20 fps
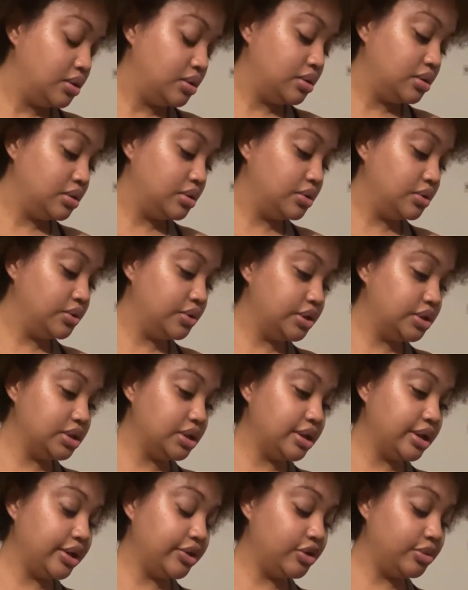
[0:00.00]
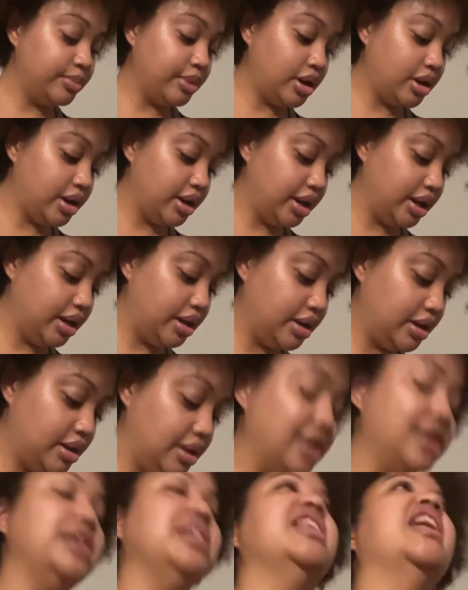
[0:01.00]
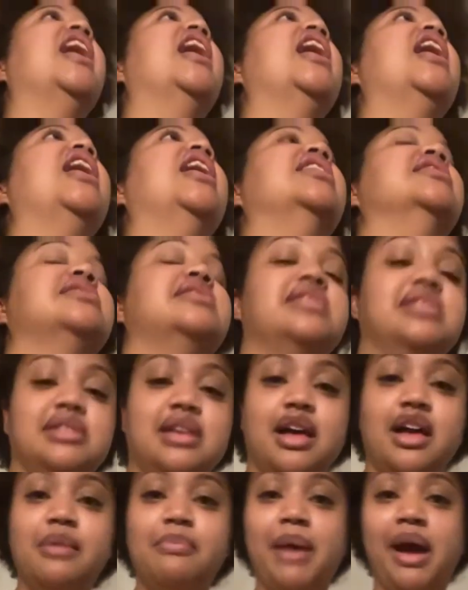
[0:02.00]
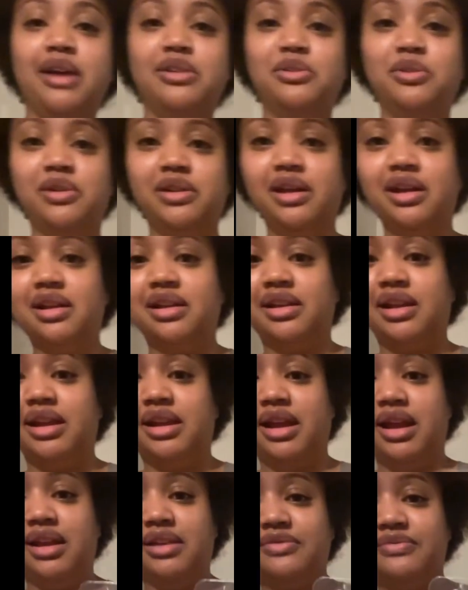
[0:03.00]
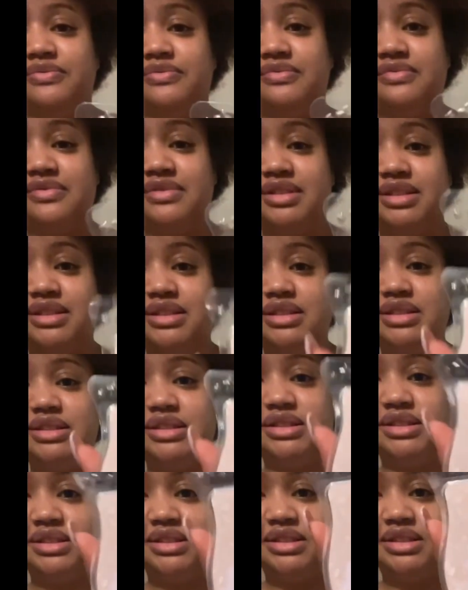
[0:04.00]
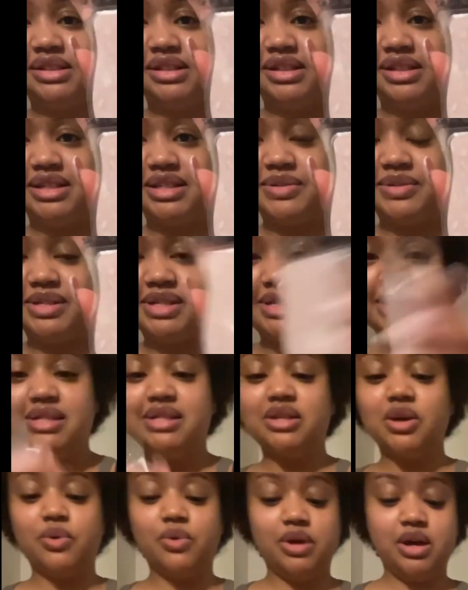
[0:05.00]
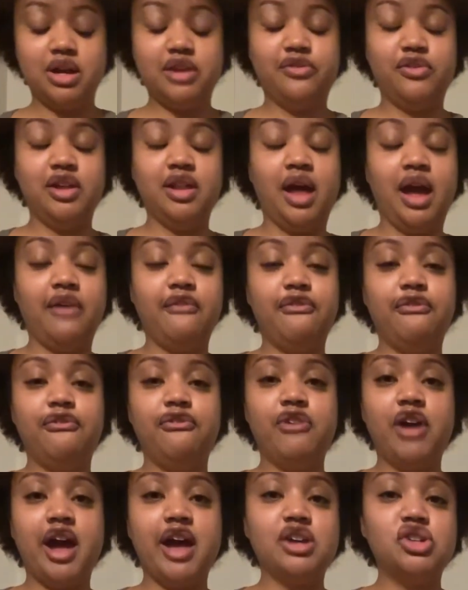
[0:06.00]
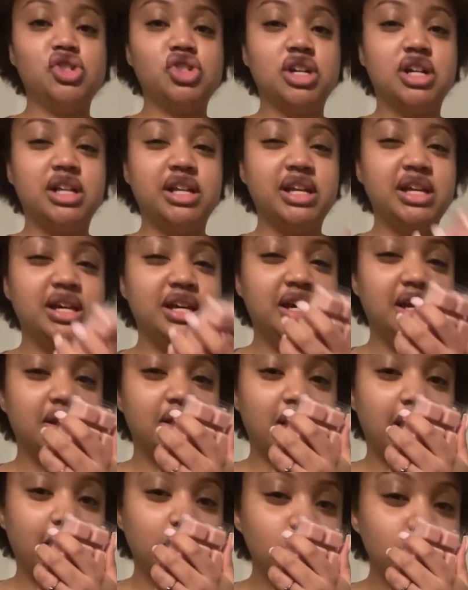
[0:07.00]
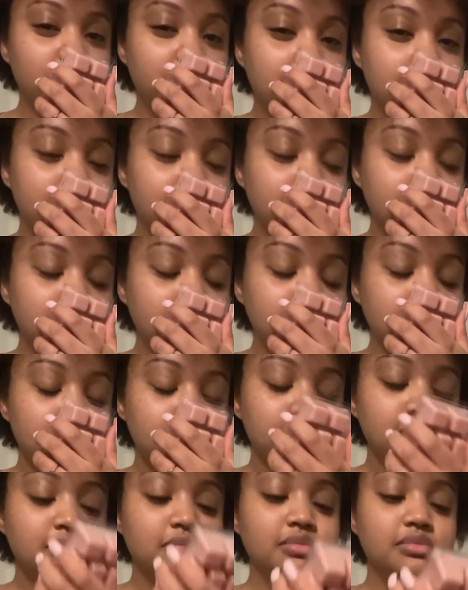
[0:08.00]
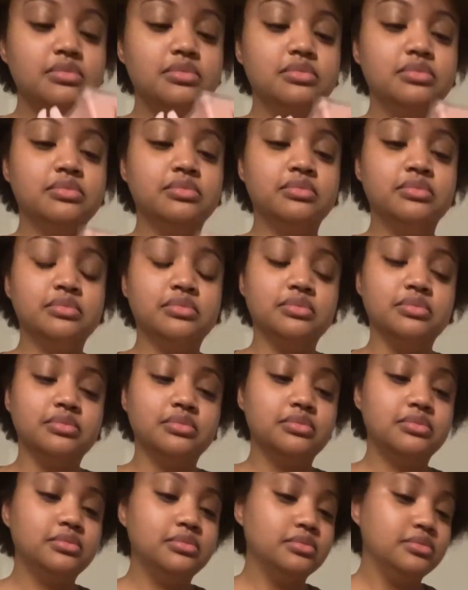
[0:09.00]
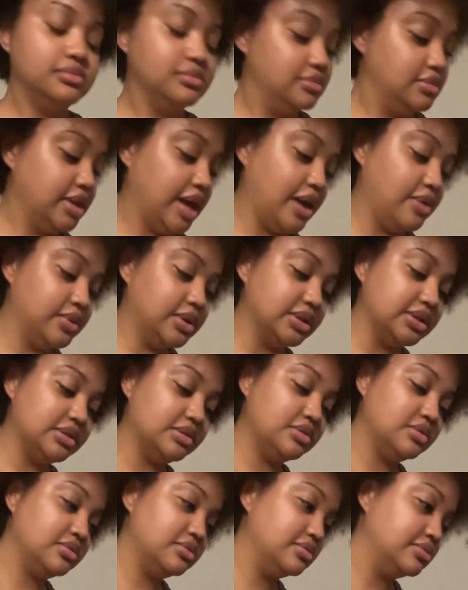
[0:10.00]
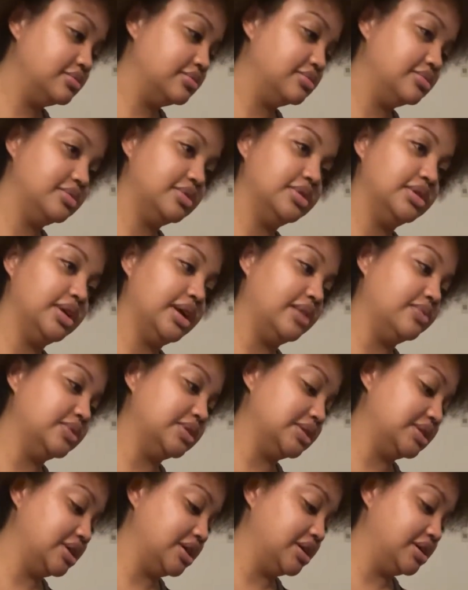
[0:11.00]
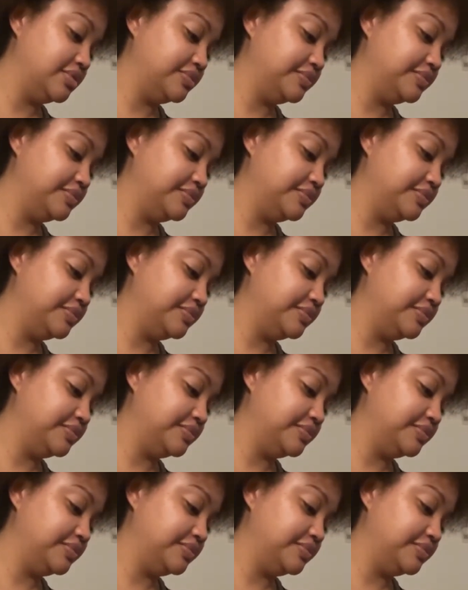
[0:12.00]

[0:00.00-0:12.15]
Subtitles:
There's another bar in here. Yes! Magnolia and linen. This one's so good. If you like fresh, clean laundry, that one's good.